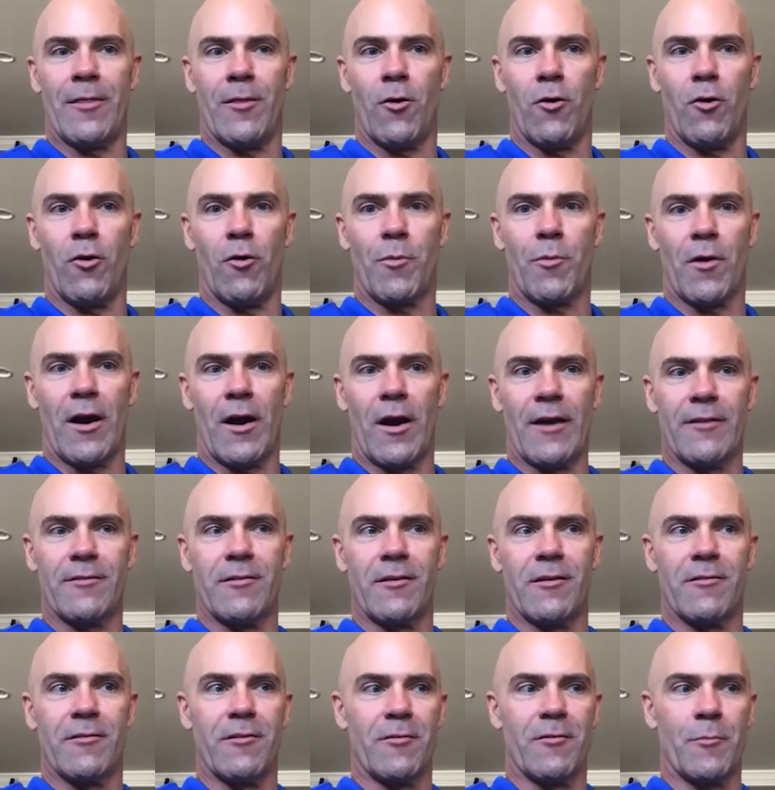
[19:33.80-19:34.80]
the whole
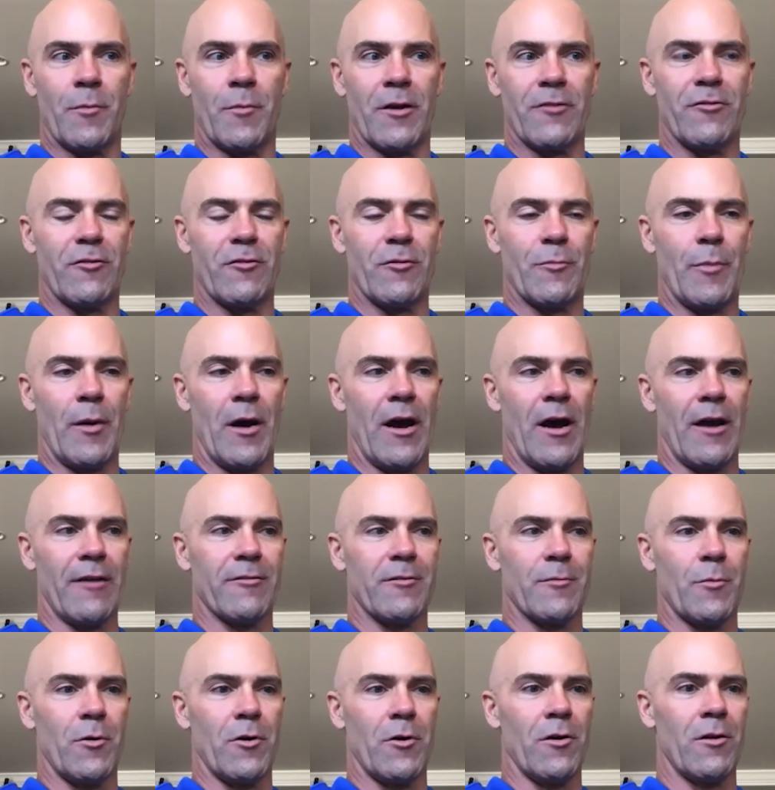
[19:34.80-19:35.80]
process as much as
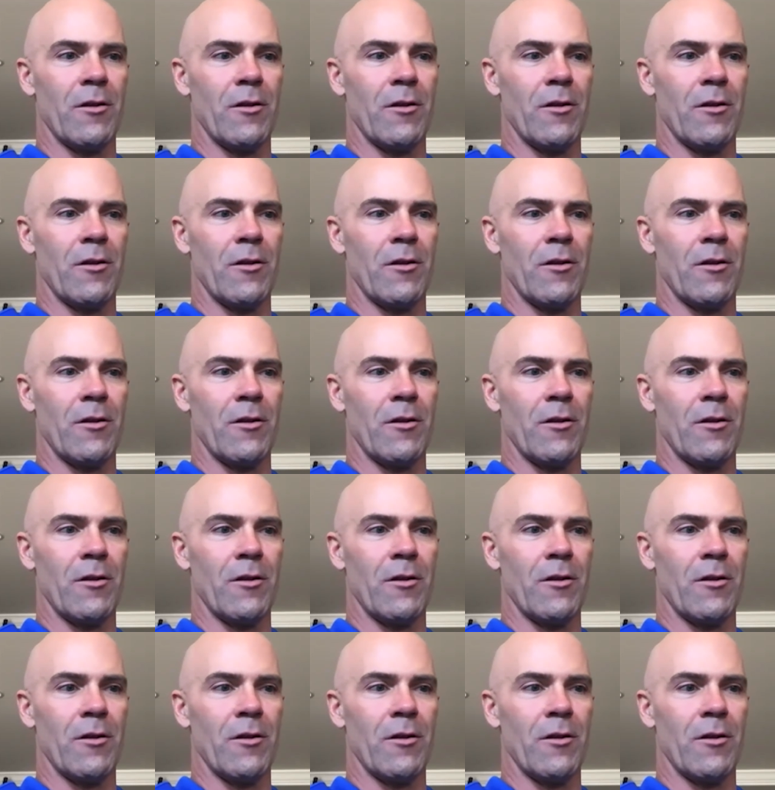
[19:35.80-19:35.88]
possible.